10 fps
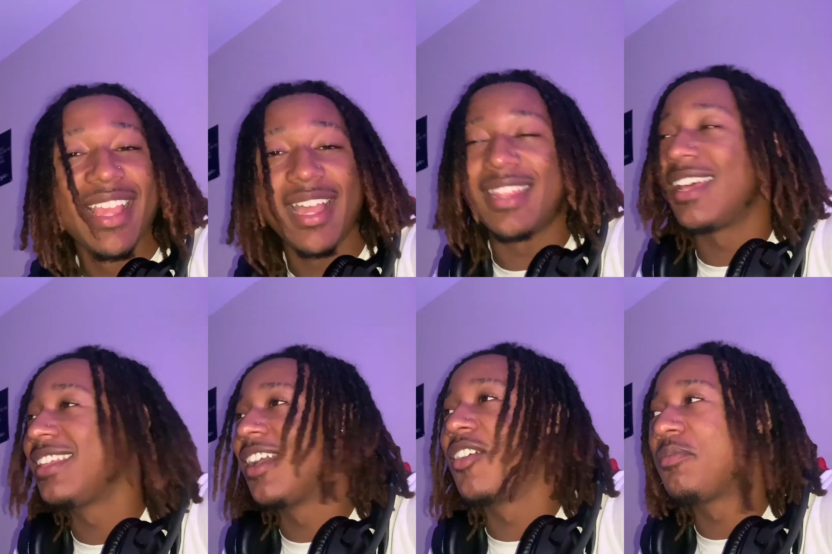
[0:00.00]
A lot of
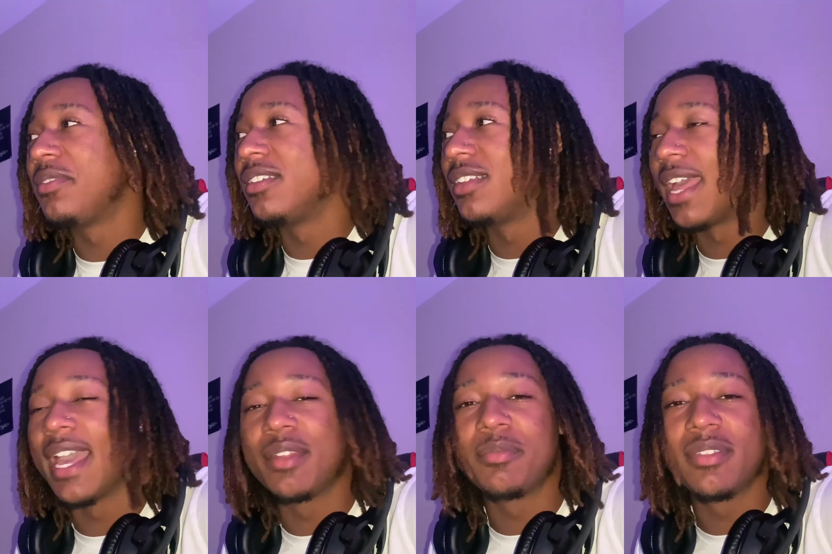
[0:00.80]
y'all been
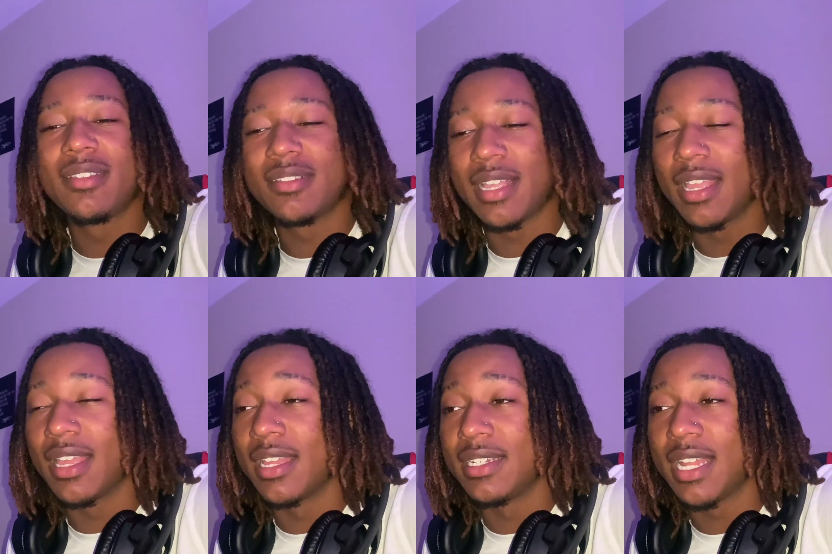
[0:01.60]
adding me
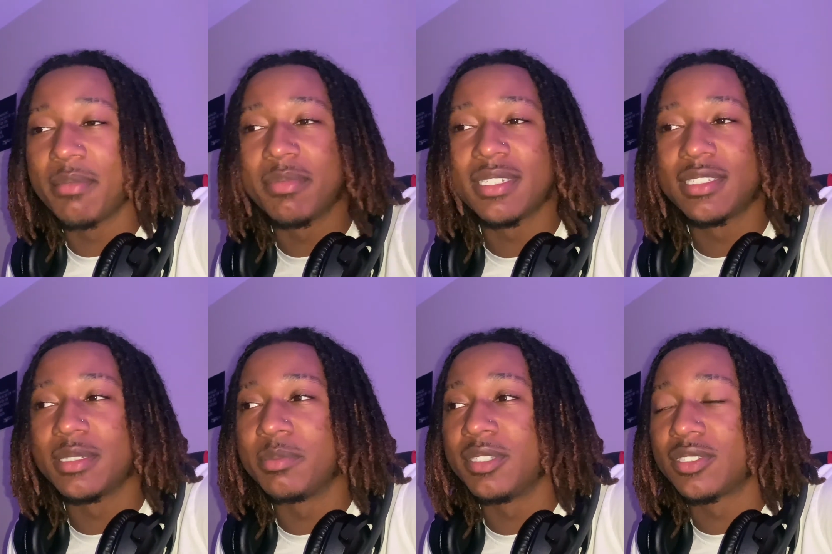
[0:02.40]
and not
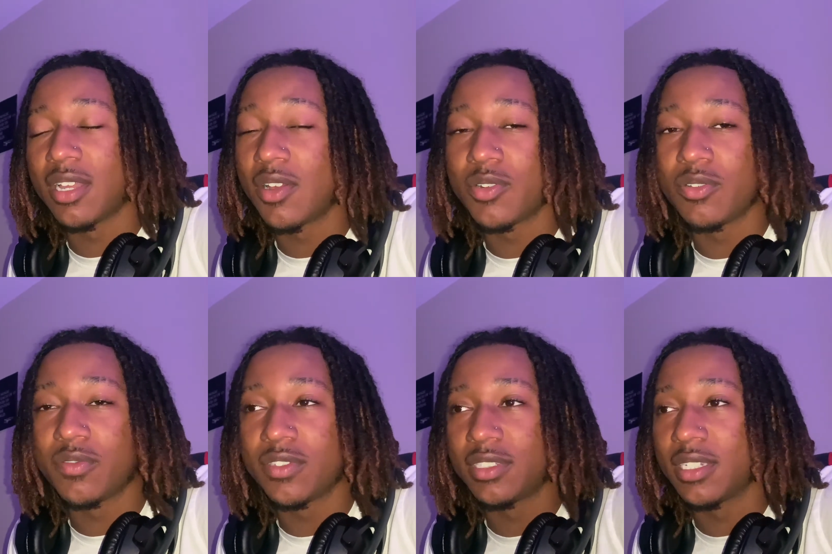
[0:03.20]
messaging me. So I don't know
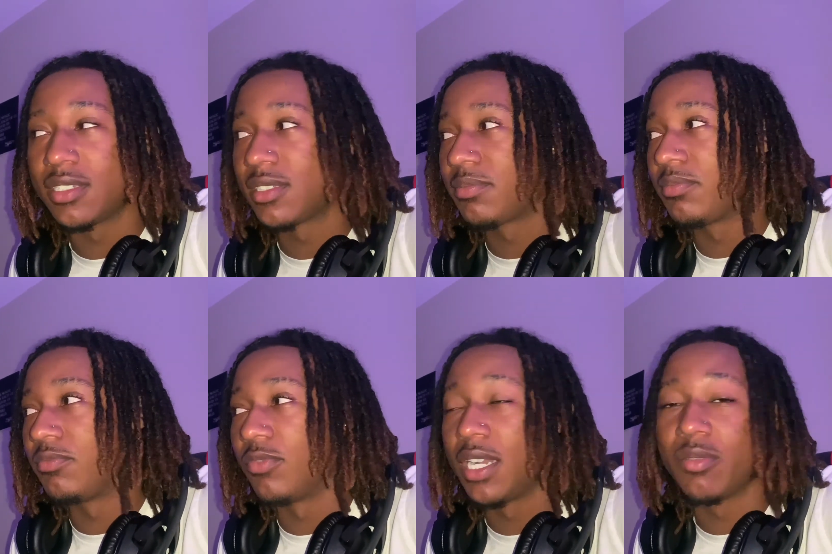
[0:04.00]
if it's just
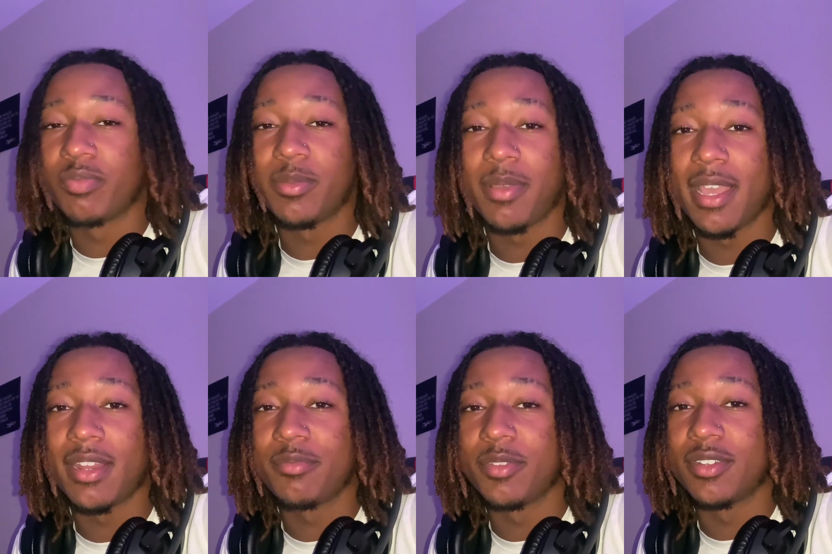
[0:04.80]
random people
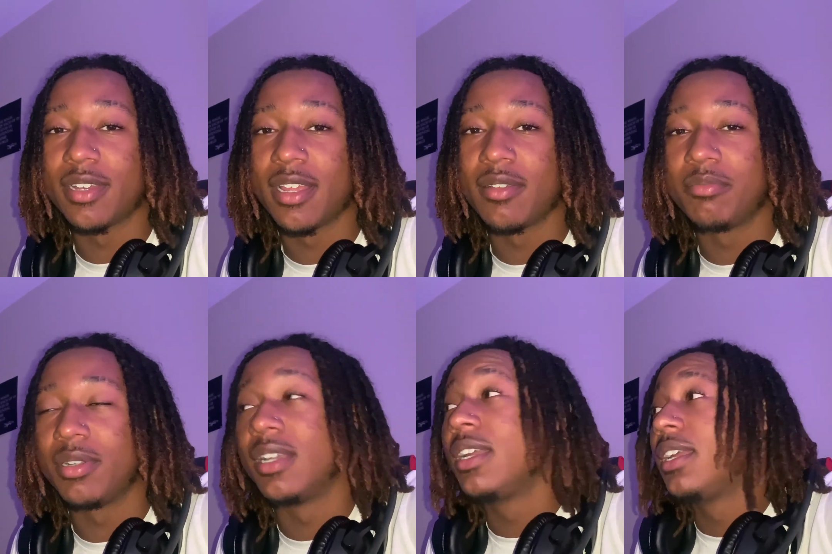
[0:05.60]
adding me or not.
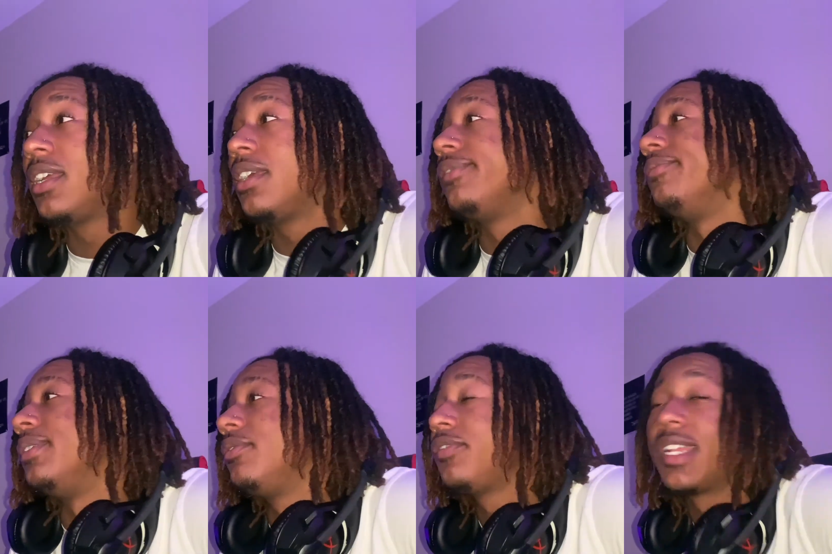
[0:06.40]
But, man,
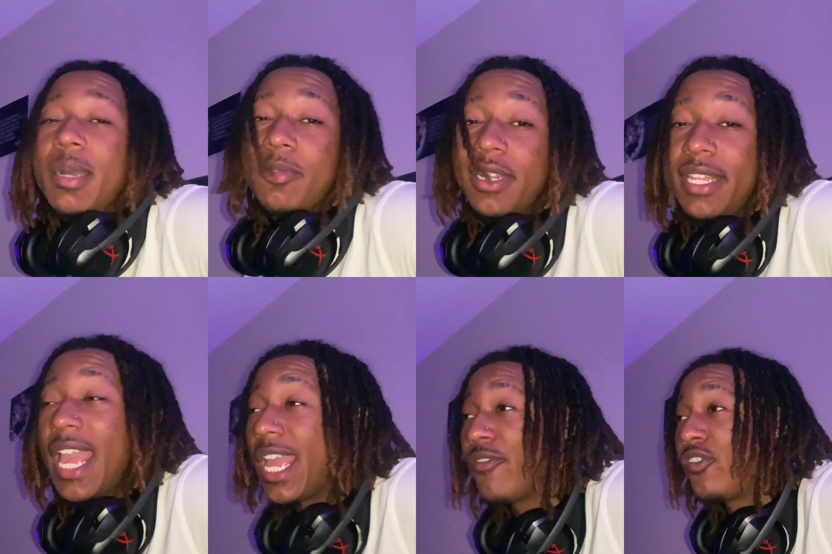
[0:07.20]
we're finna hop on the
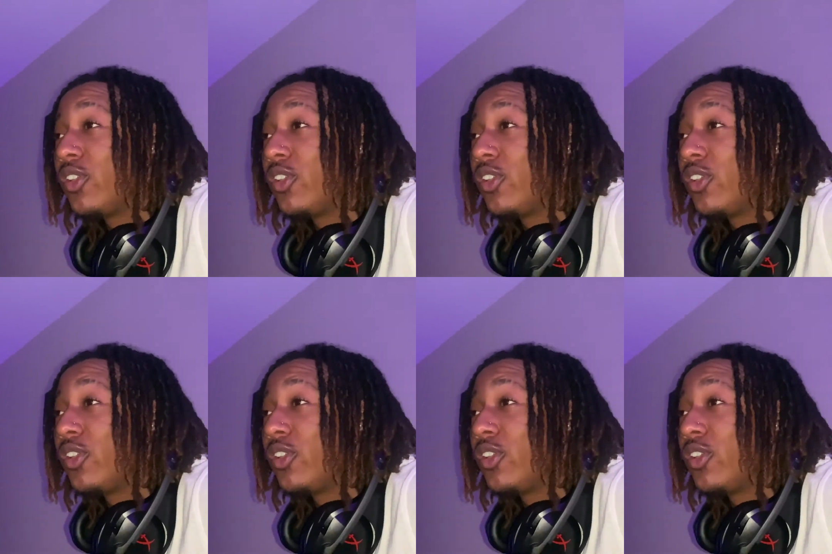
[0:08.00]
game for a